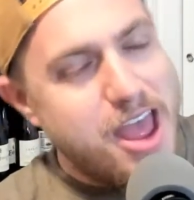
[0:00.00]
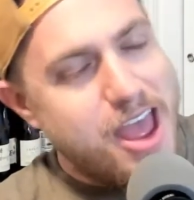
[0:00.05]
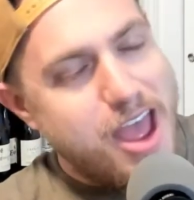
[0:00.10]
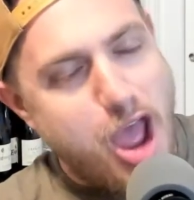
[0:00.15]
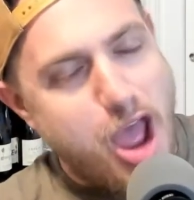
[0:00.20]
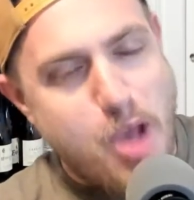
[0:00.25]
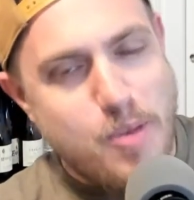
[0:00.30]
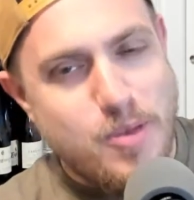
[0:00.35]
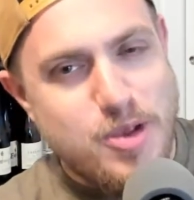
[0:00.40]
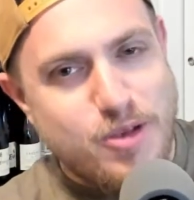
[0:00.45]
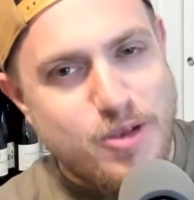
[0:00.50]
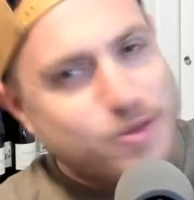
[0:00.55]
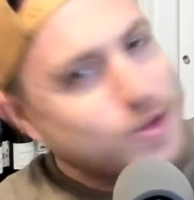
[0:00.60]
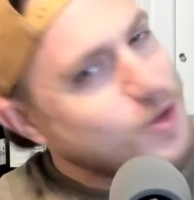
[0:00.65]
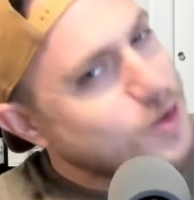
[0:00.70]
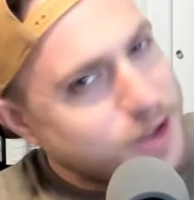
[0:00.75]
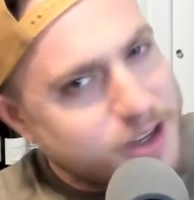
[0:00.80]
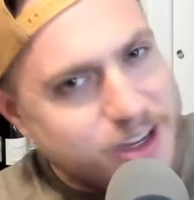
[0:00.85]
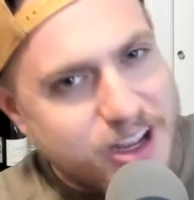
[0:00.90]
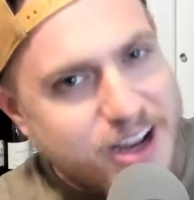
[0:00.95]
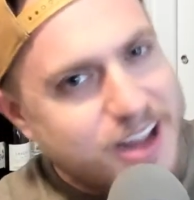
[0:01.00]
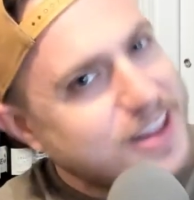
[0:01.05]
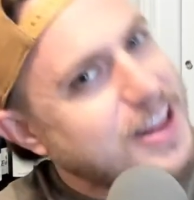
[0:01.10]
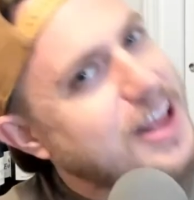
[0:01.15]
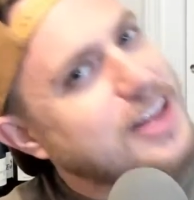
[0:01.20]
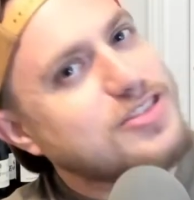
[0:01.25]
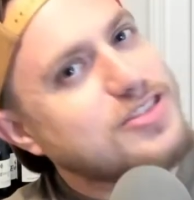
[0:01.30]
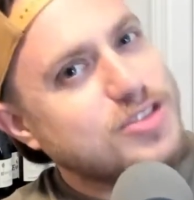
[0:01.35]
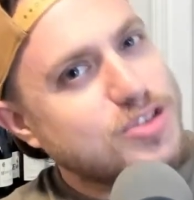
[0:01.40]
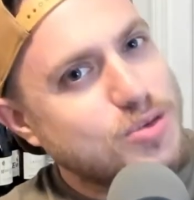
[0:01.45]
I mean, if you look at it,
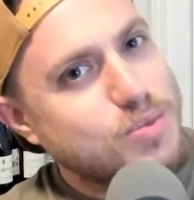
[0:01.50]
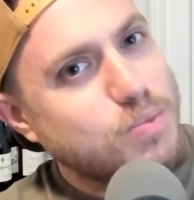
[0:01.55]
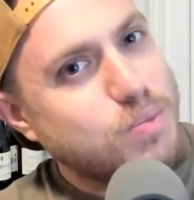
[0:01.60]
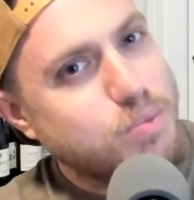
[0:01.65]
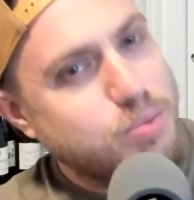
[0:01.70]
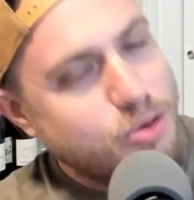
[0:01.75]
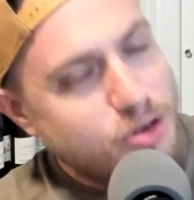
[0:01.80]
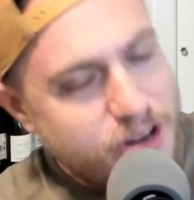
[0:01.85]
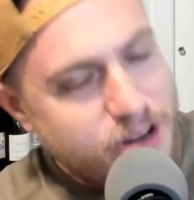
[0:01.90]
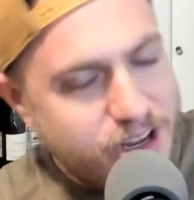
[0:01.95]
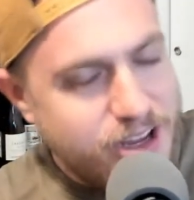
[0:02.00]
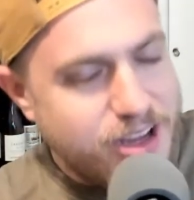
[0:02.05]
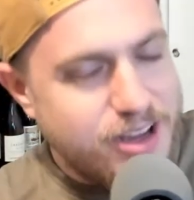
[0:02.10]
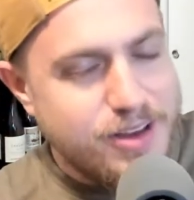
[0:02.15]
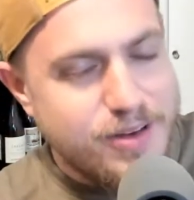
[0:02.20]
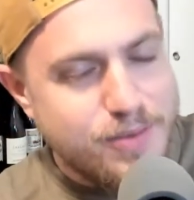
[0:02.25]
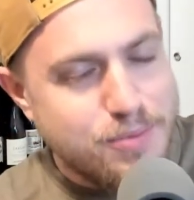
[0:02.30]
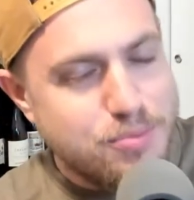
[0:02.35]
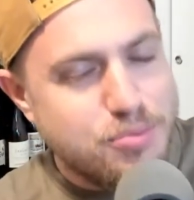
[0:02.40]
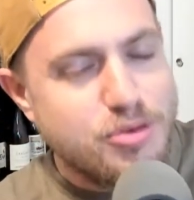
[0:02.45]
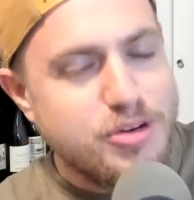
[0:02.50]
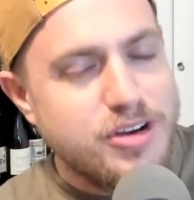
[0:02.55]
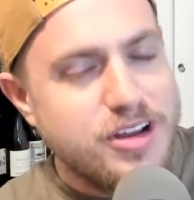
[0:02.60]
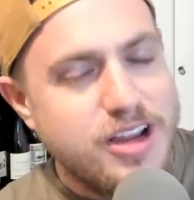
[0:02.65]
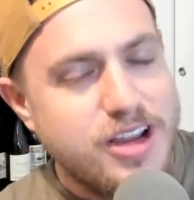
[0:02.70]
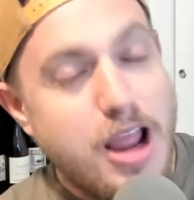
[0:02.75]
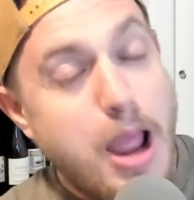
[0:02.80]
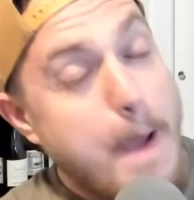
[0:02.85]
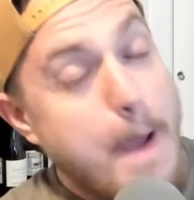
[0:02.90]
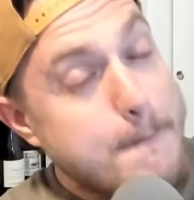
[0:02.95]
that's pretty
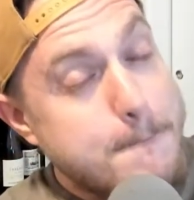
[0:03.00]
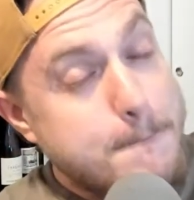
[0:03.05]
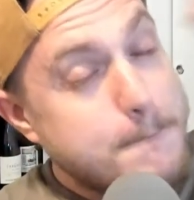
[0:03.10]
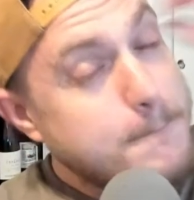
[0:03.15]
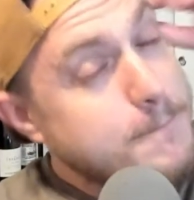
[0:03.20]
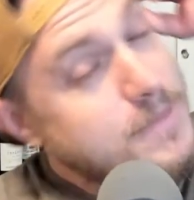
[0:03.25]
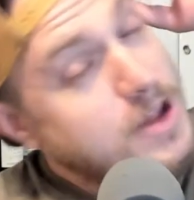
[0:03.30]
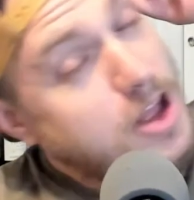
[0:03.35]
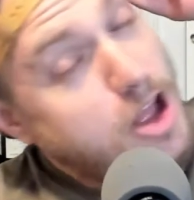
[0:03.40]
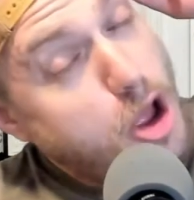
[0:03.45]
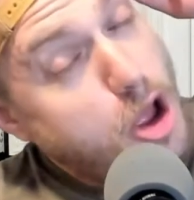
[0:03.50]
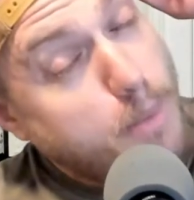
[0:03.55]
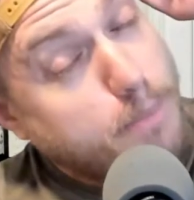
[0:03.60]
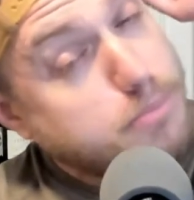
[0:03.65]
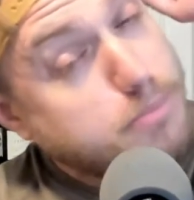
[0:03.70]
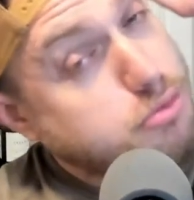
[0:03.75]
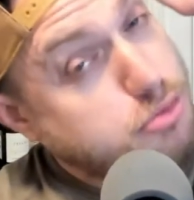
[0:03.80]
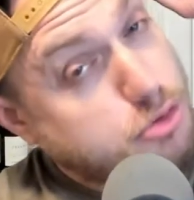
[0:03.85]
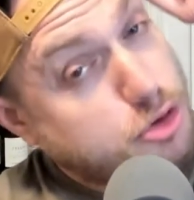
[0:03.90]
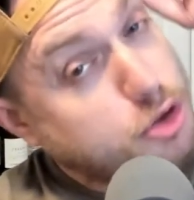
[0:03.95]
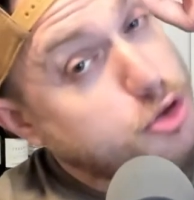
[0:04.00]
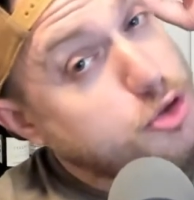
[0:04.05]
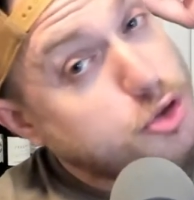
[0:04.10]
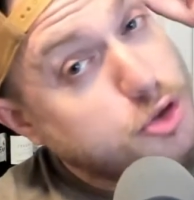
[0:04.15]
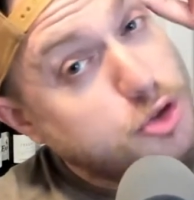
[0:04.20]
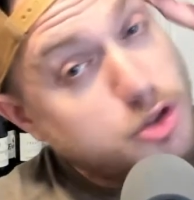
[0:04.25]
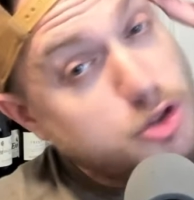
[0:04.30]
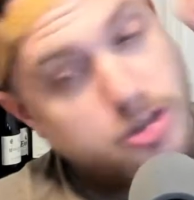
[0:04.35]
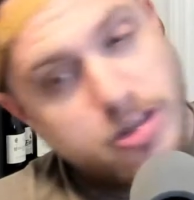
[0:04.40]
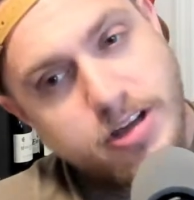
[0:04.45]

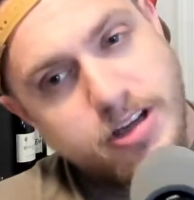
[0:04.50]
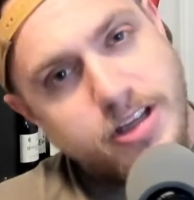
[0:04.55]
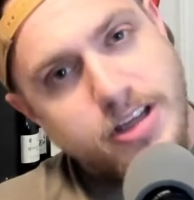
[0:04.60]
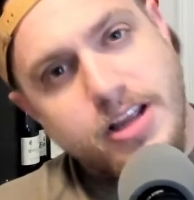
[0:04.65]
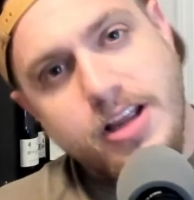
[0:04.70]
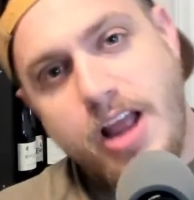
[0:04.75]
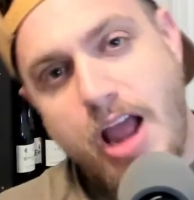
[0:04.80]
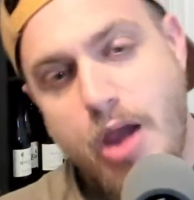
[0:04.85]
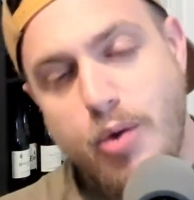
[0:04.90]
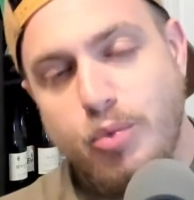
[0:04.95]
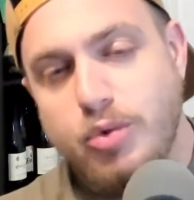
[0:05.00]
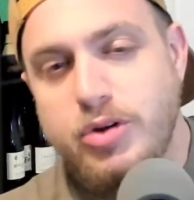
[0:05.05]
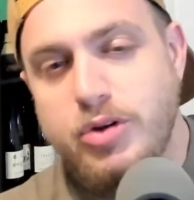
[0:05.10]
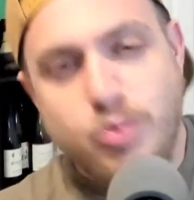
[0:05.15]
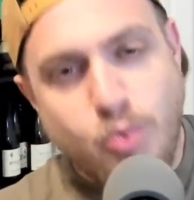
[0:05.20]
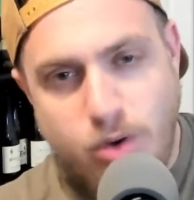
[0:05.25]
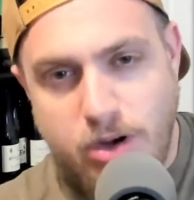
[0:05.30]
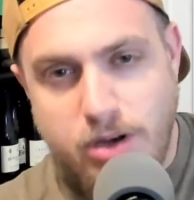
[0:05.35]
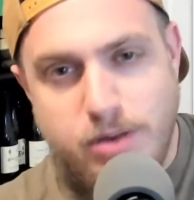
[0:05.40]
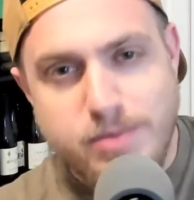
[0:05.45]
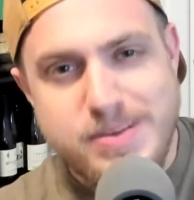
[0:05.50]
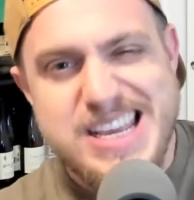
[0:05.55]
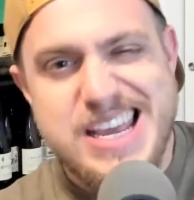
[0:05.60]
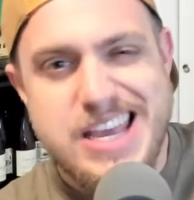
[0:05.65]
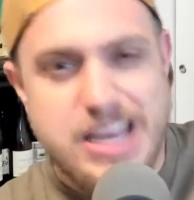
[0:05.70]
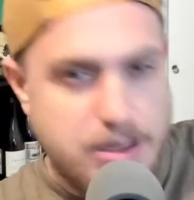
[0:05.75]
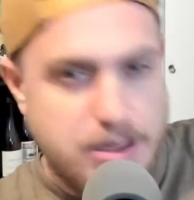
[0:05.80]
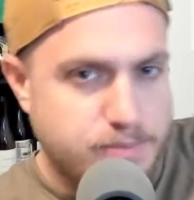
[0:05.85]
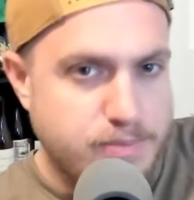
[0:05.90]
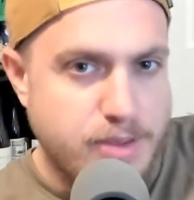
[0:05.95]
brutal looking. I wouldn't want to be
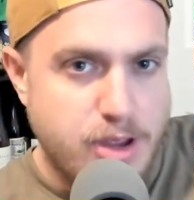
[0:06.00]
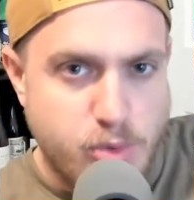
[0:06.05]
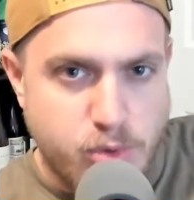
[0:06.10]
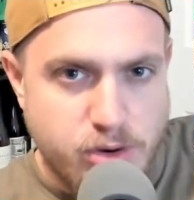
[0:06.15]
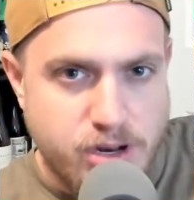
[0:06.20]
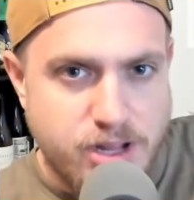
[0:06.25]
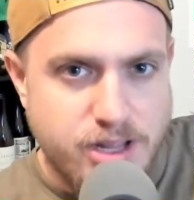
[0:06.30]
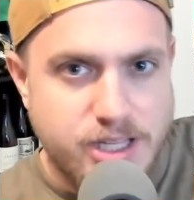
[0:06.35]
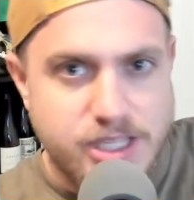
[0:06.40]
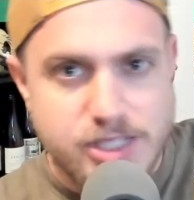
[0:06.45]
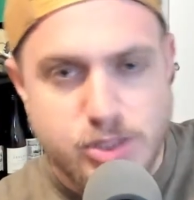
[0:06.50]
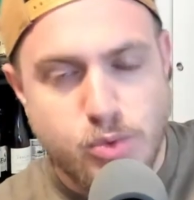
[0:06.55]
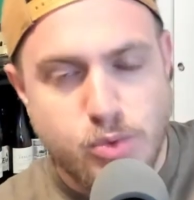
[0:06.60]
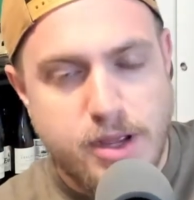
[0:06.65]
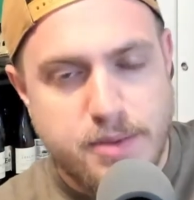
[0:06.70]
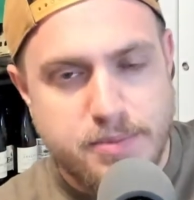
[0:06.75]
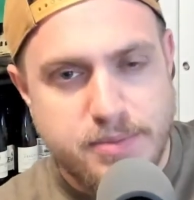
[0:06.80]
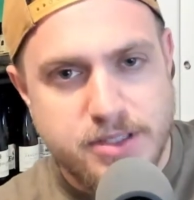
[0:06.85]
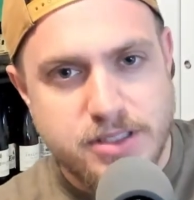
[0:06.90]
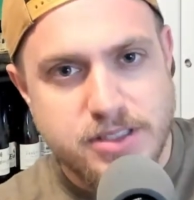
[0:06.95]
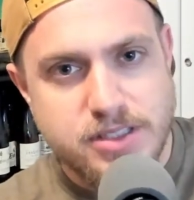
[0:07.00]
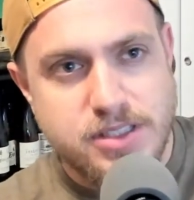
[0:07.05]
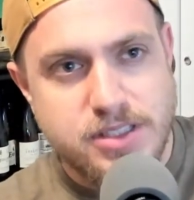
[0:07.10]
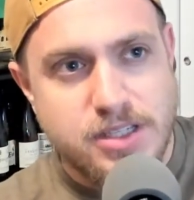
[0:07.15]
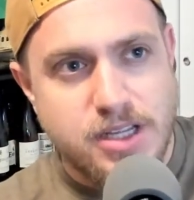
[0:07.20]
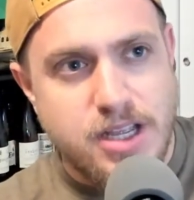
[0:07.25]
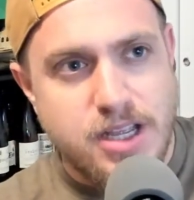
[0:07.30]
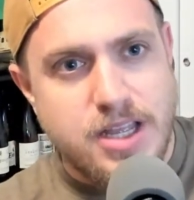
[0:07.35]
hit by one of these weapons.